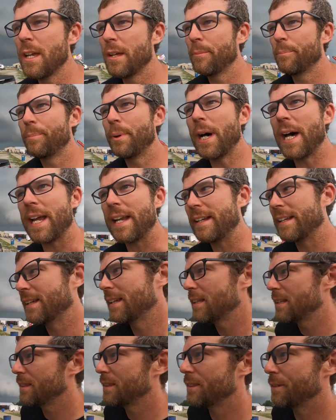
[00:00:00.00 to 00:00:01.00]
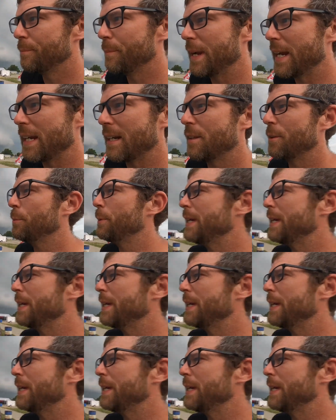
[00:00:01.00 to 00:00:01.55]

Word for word: but the man of the